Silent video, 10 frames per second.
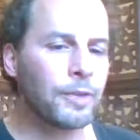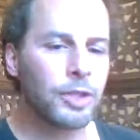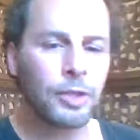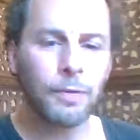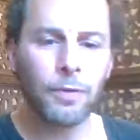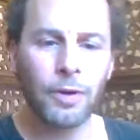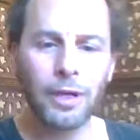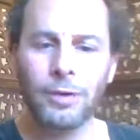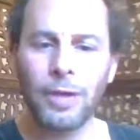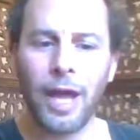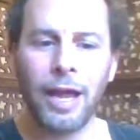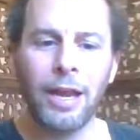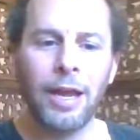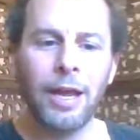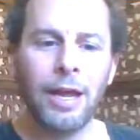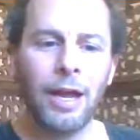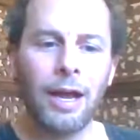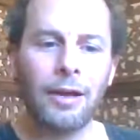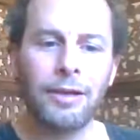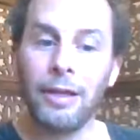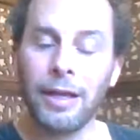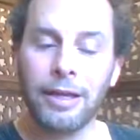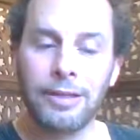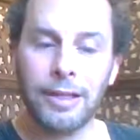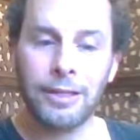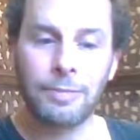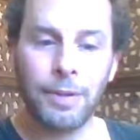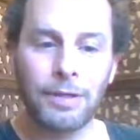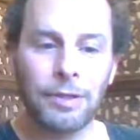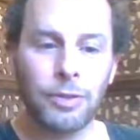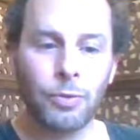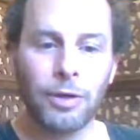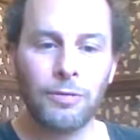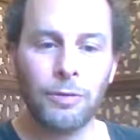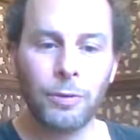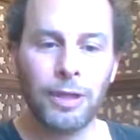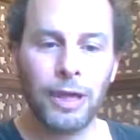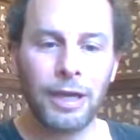Just before I do that, like I said, it's been such a wonderful week,